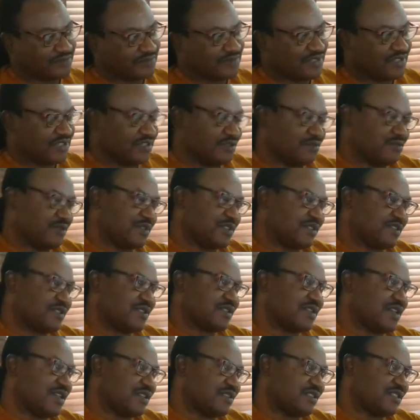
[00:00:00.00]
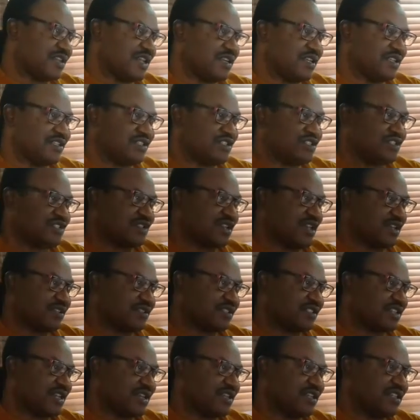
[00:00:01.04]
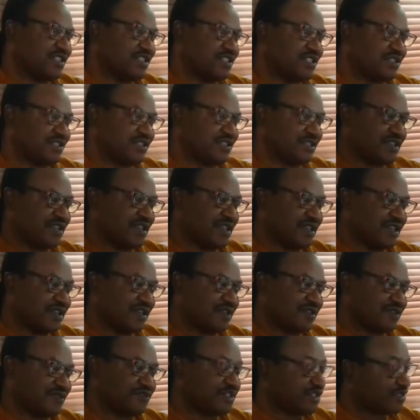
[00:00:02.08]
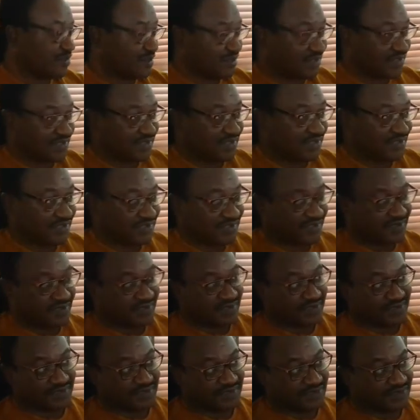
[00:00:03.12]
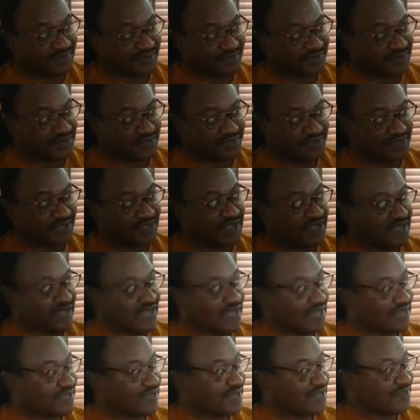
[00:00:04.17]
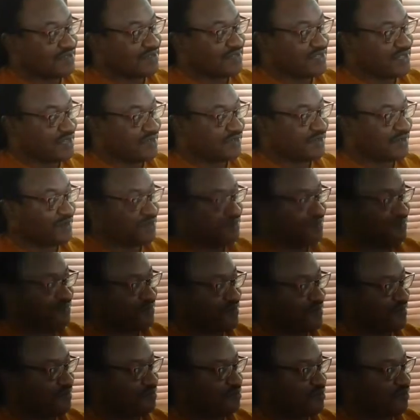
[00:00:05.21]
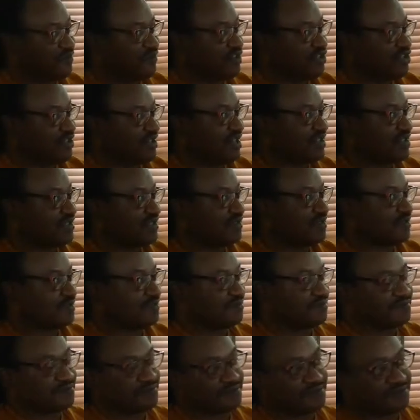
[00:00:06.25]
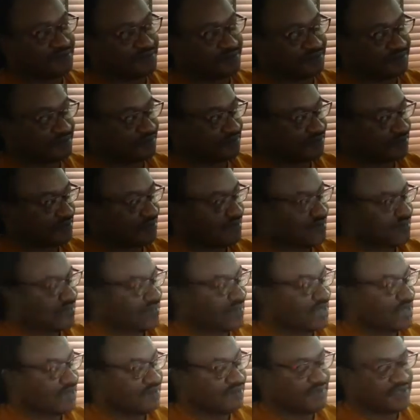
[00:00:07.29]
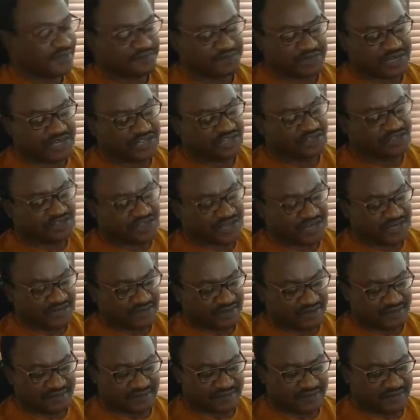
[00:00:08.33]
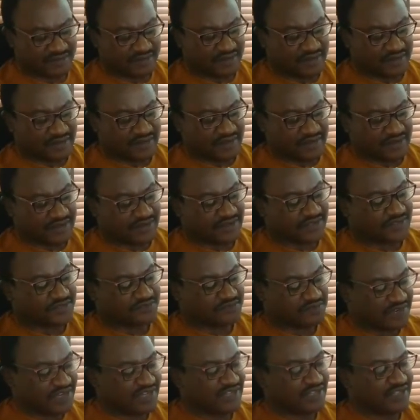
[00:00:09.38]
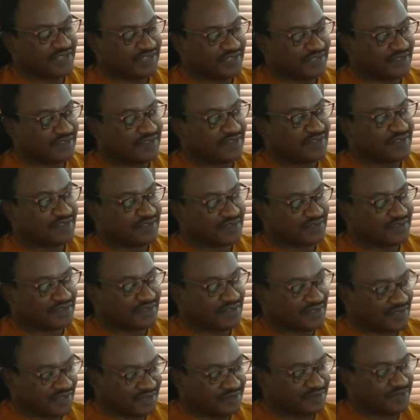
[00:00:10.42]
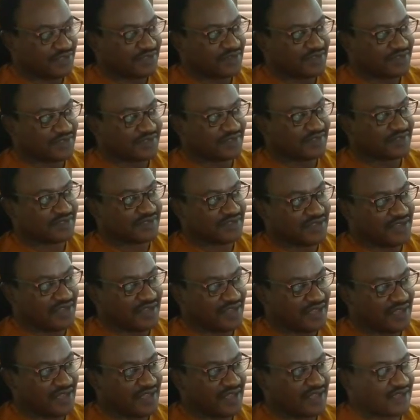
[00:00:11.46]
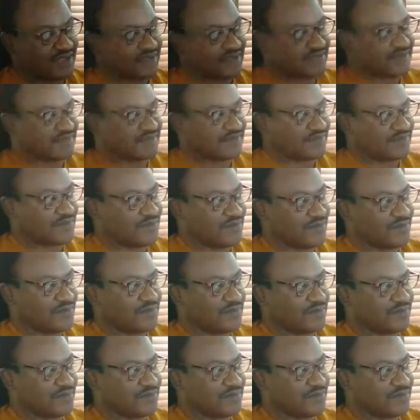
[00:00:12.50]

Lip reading: deal with as challenges. Resources is very, and then dearth of professionals. The brain drain is really dealing with us. So